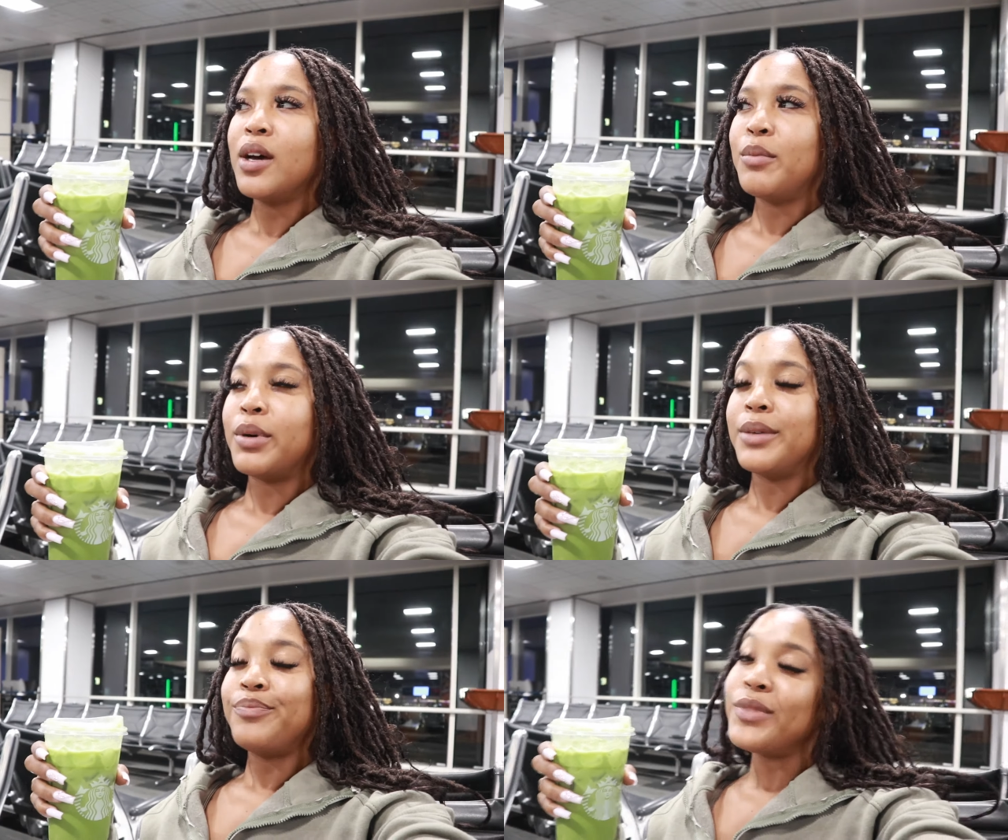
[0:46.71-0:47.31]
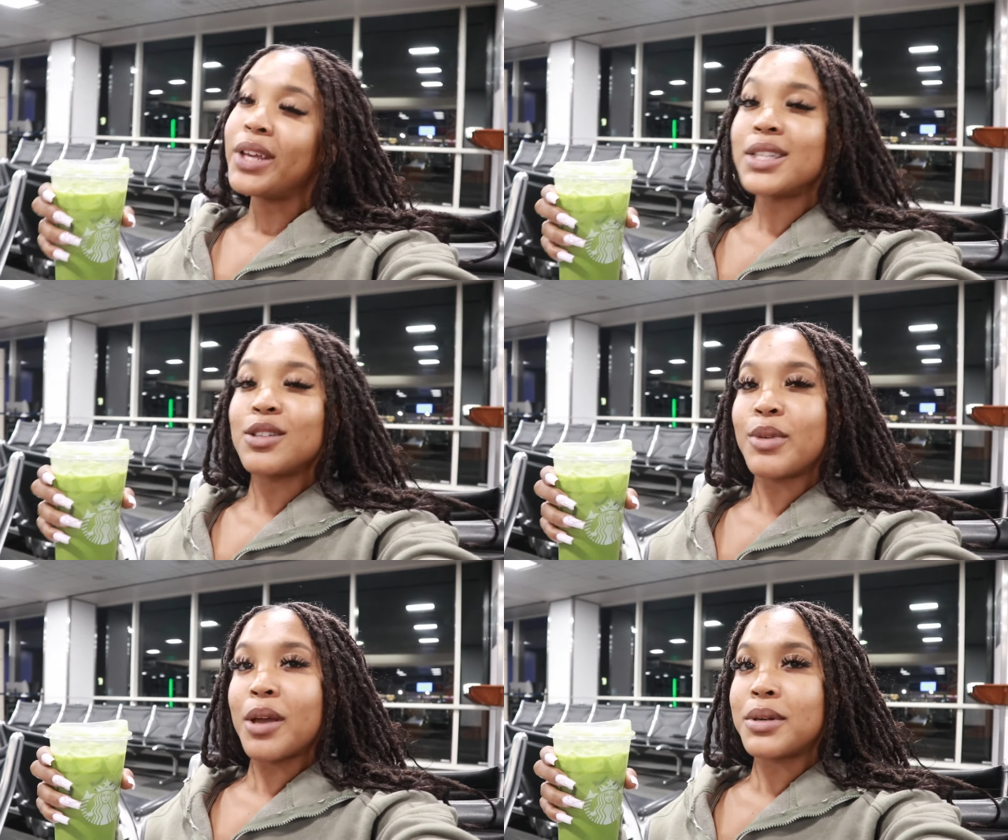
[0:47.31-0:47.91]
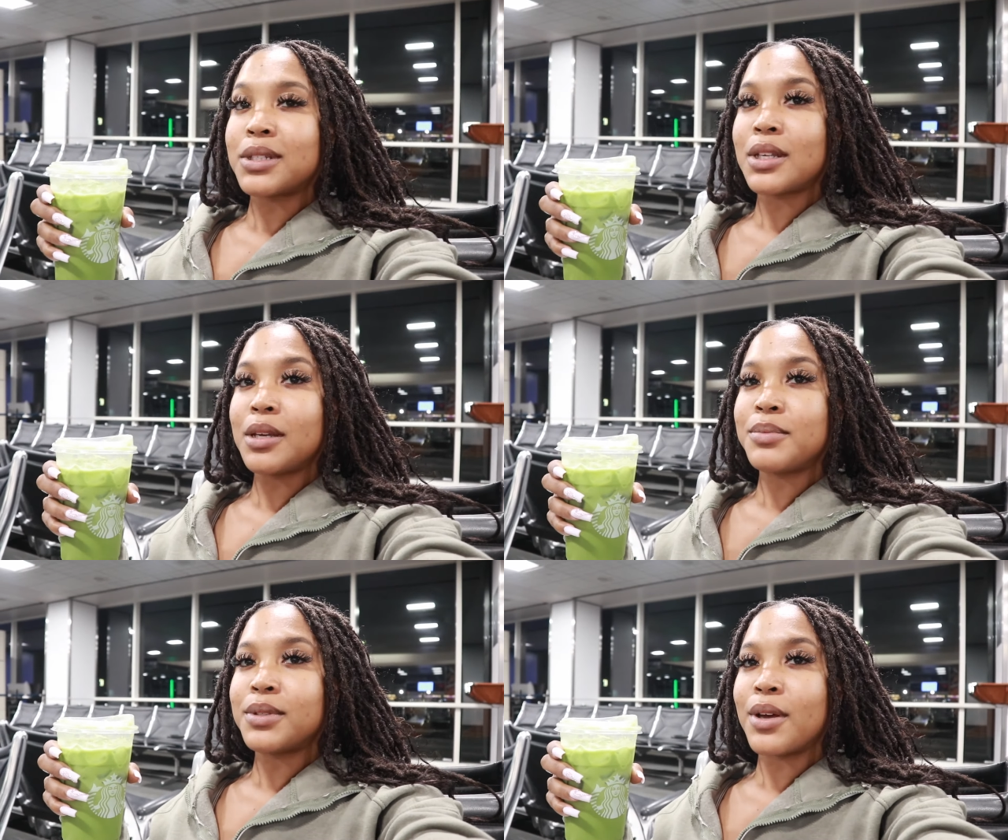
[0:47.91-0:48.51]
But I guess I'll be able to
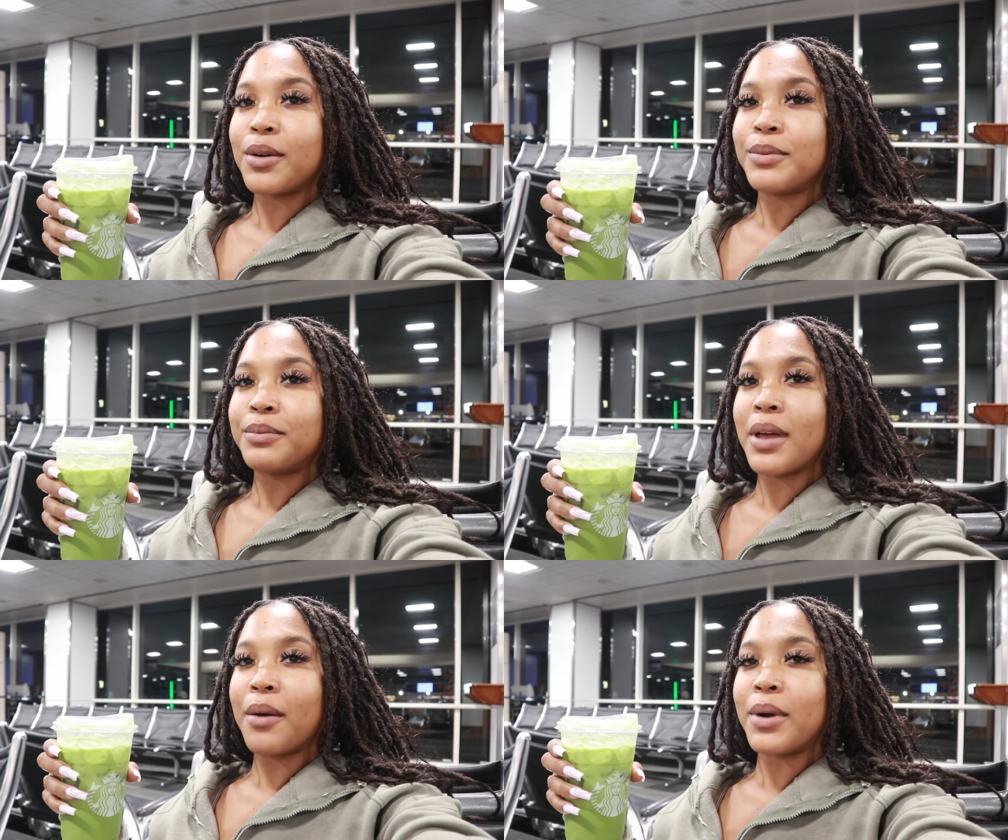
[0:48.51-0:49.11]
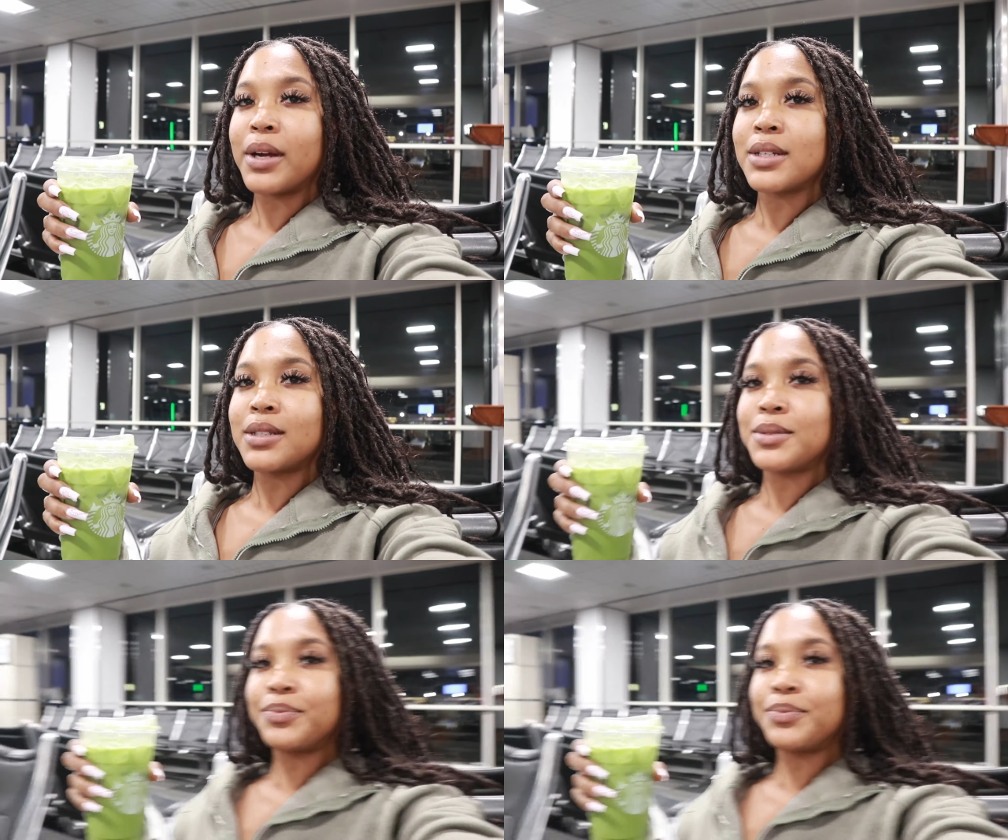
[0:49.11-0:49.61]
sleep, so that works.